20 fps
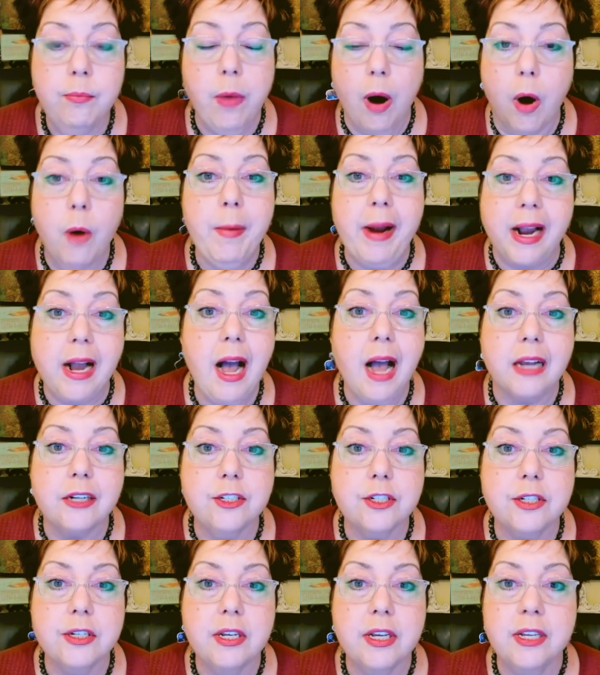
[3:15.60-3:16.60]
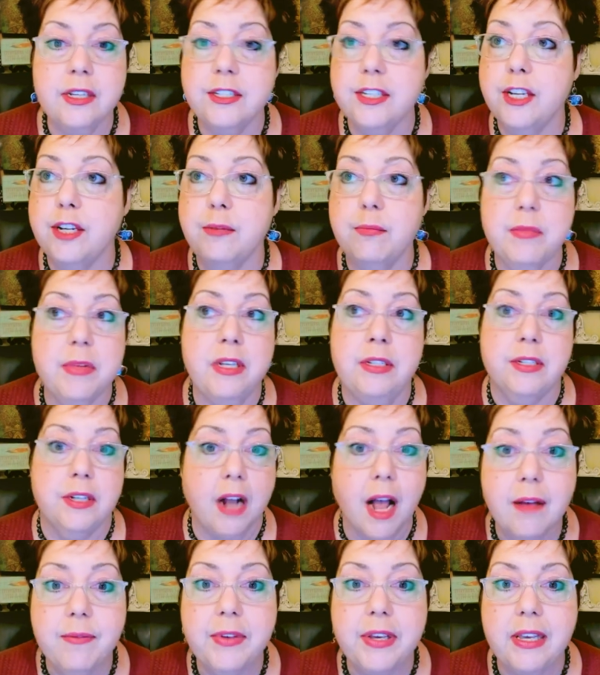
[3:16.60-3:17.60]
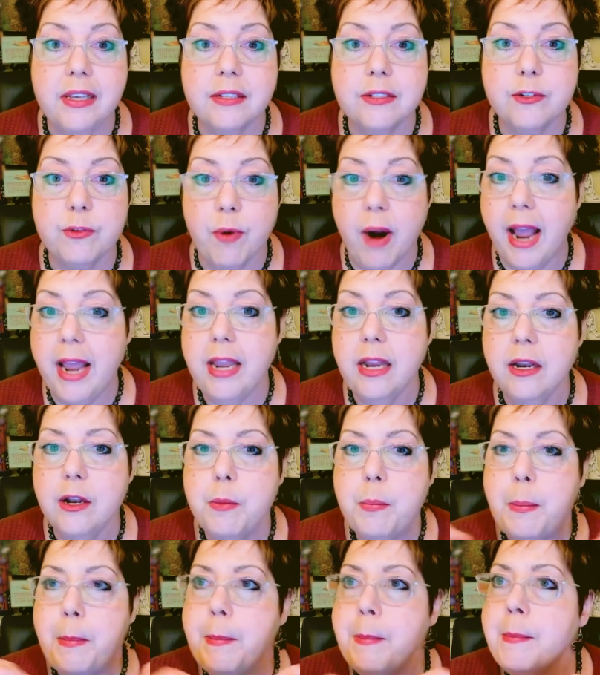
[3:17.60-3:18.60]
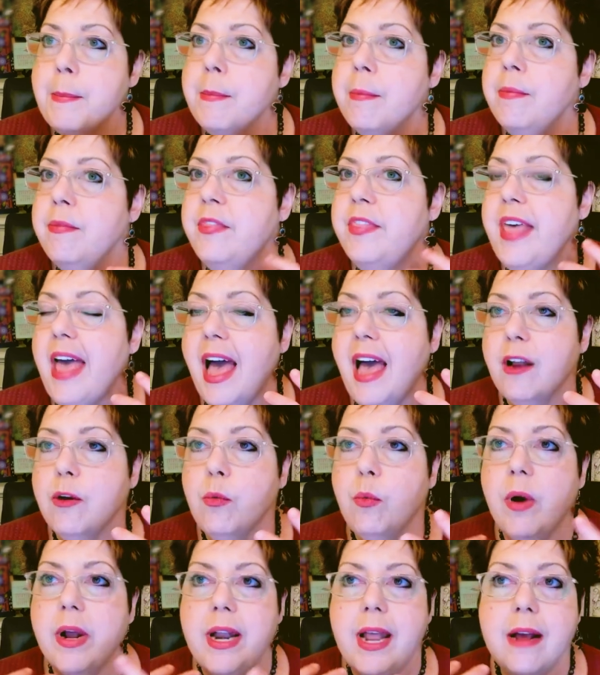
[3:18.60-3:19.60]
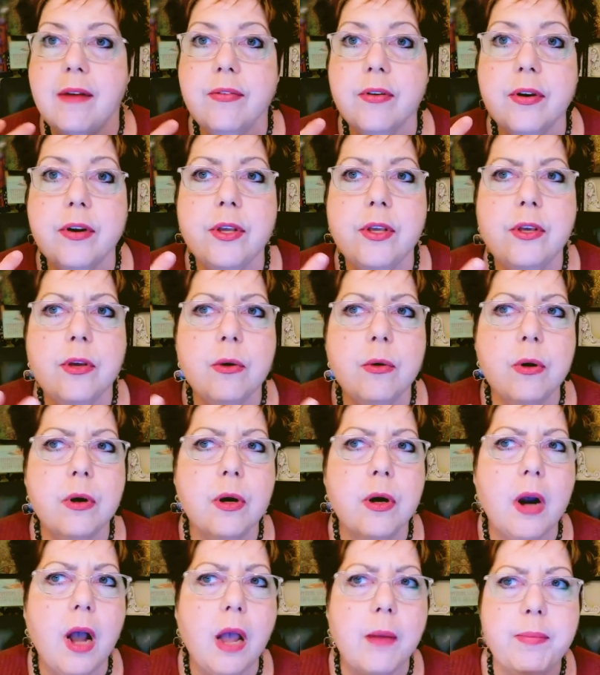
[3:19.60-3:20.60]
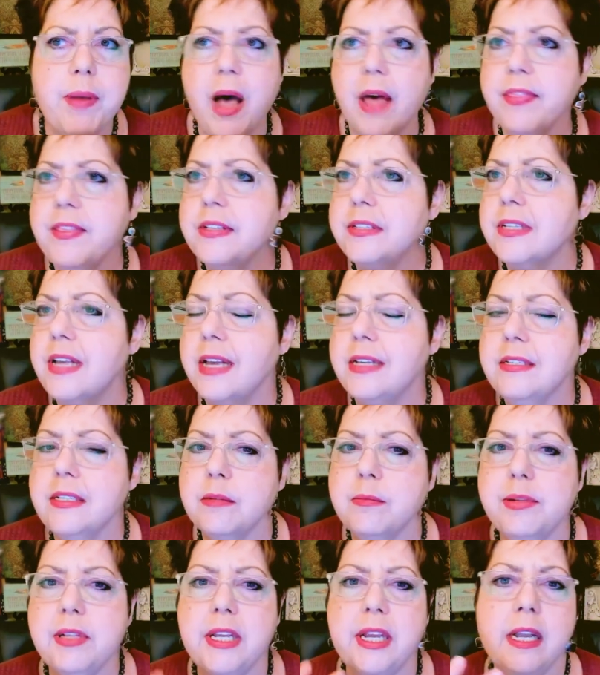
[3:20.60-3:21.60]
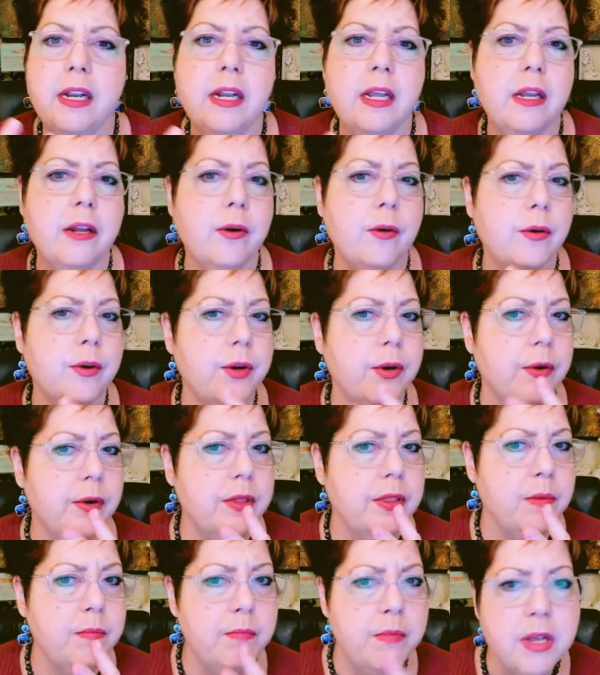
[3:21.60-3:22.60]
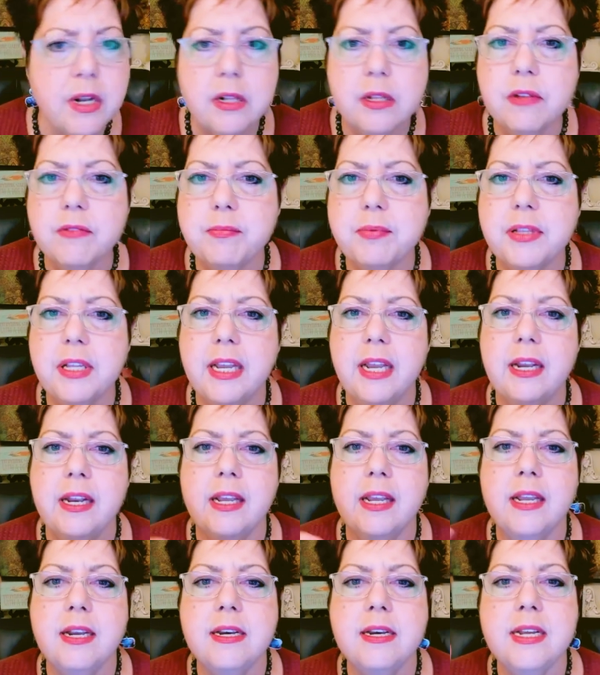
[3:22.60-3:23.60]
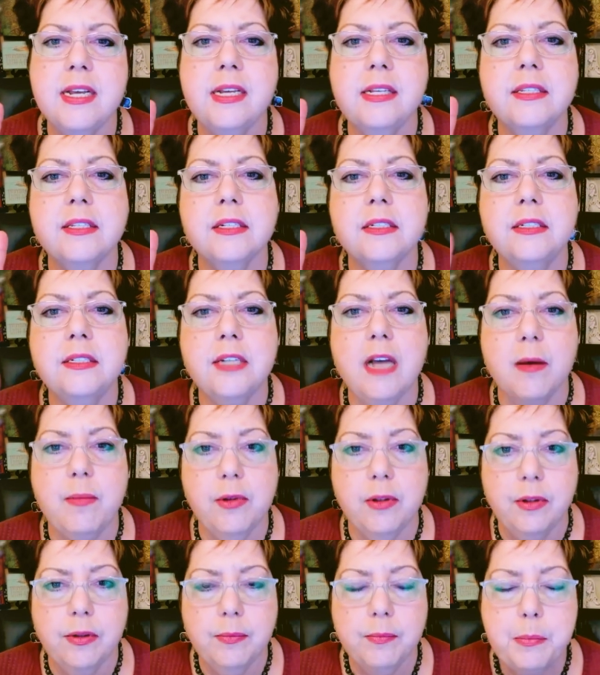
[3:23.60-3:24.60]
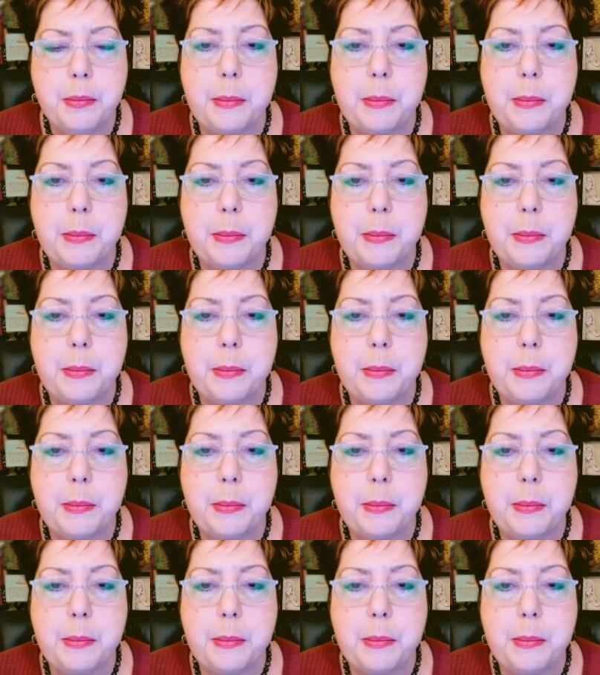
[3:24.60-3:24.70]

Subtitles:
oh my gosh, is it obvious, right? That whatever you're hypothesizing, planning, or you're in the middle of planning, it needs a double